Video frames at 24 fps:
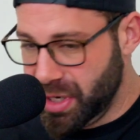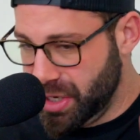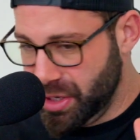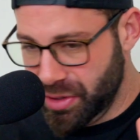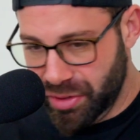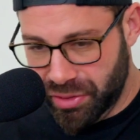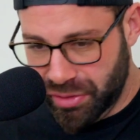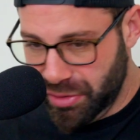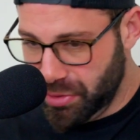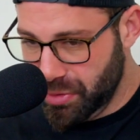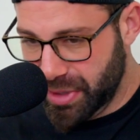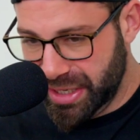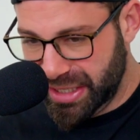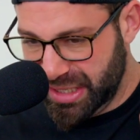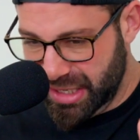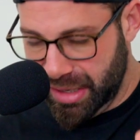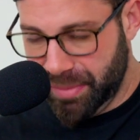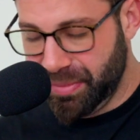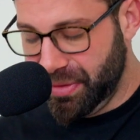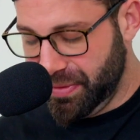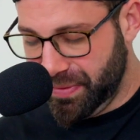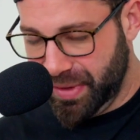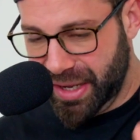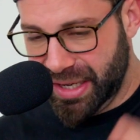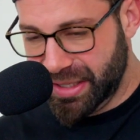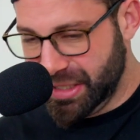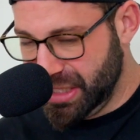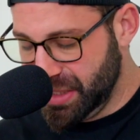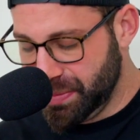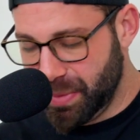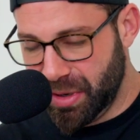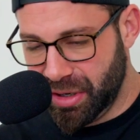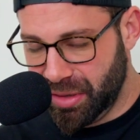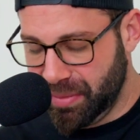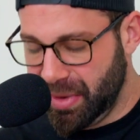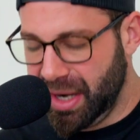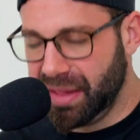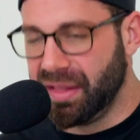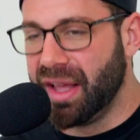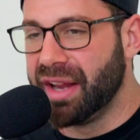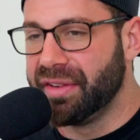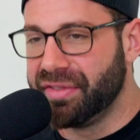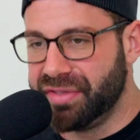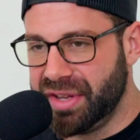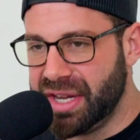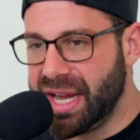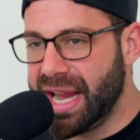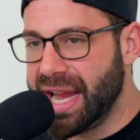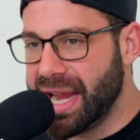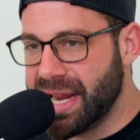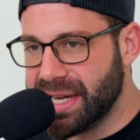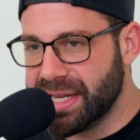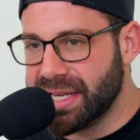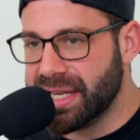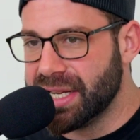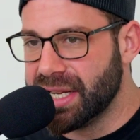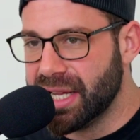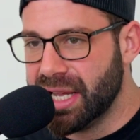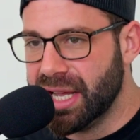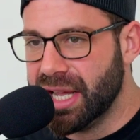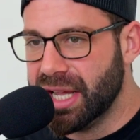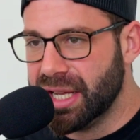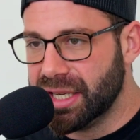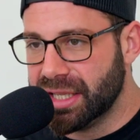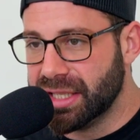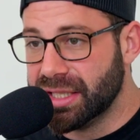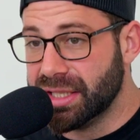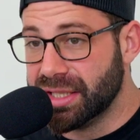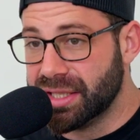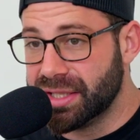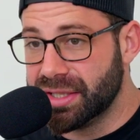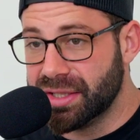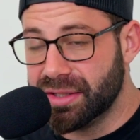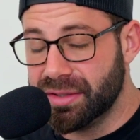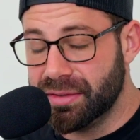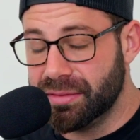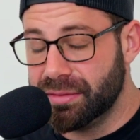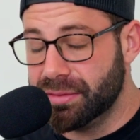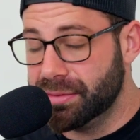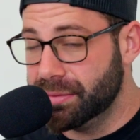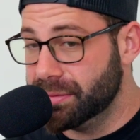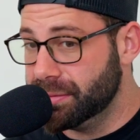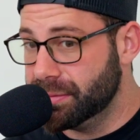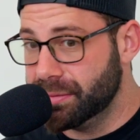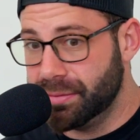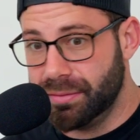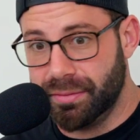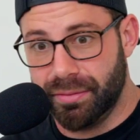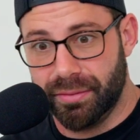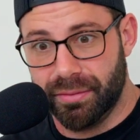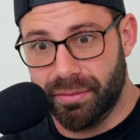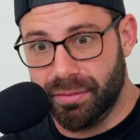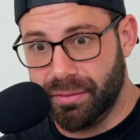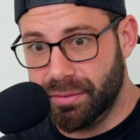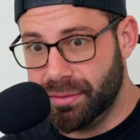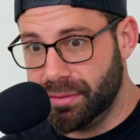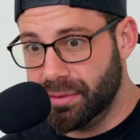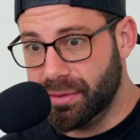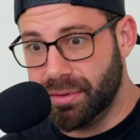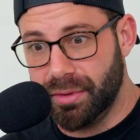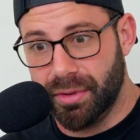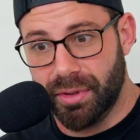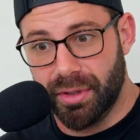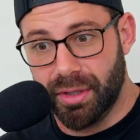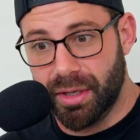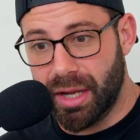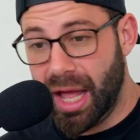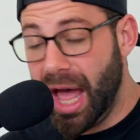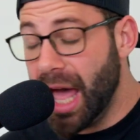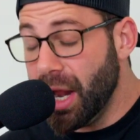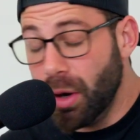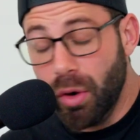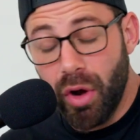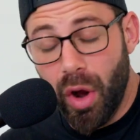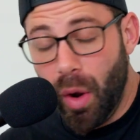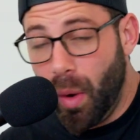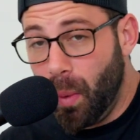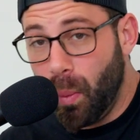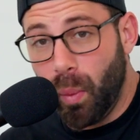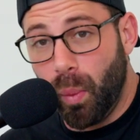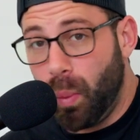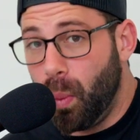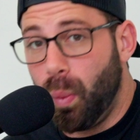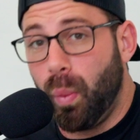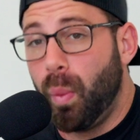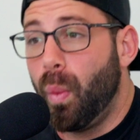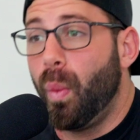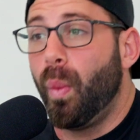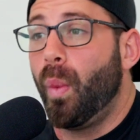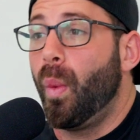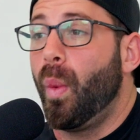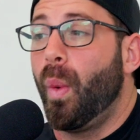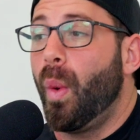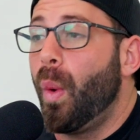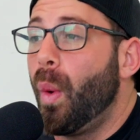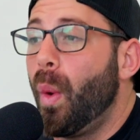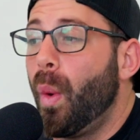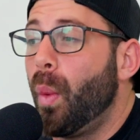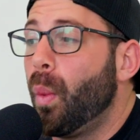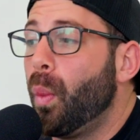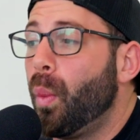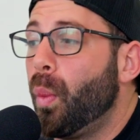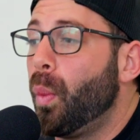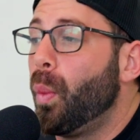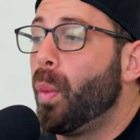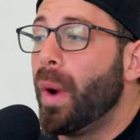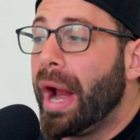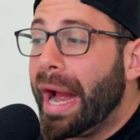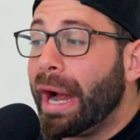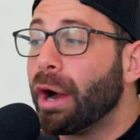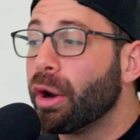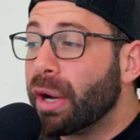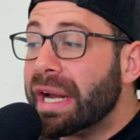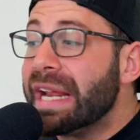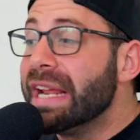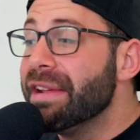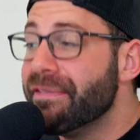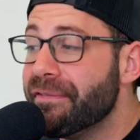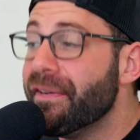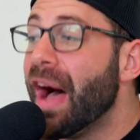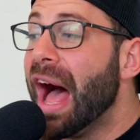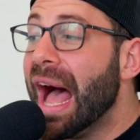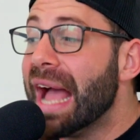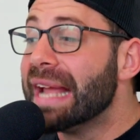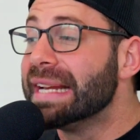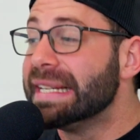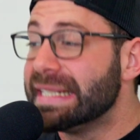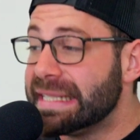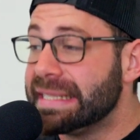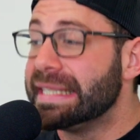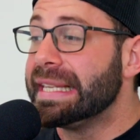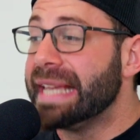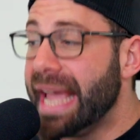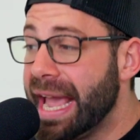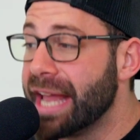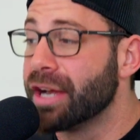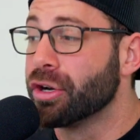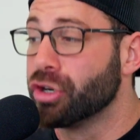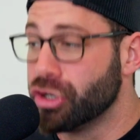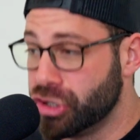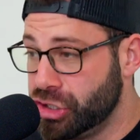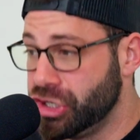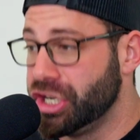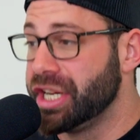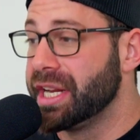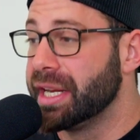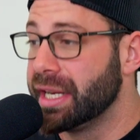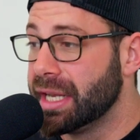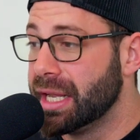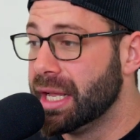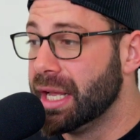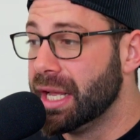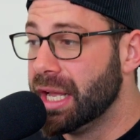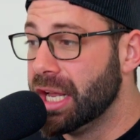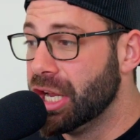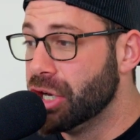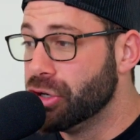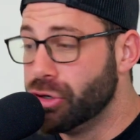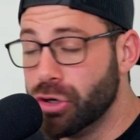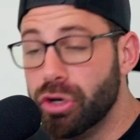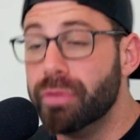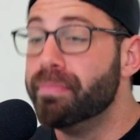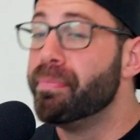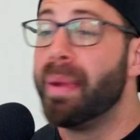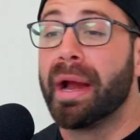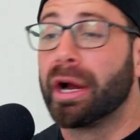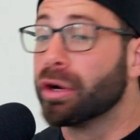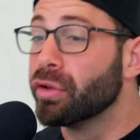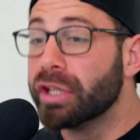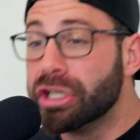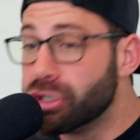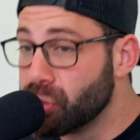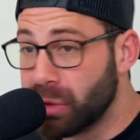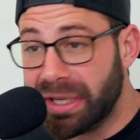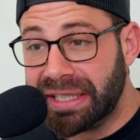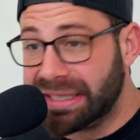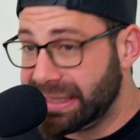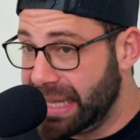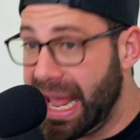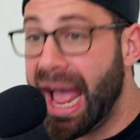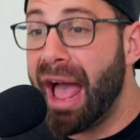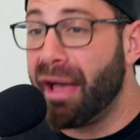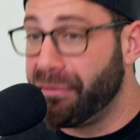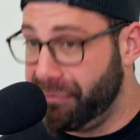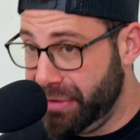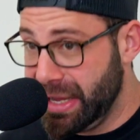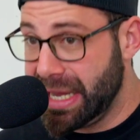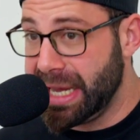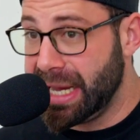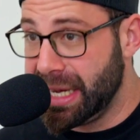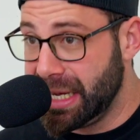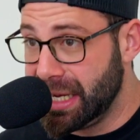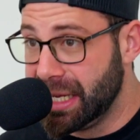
who exemplifies this better in my life than Andy, because I don't know where he finds the energy. Dude barely drinks caffeine,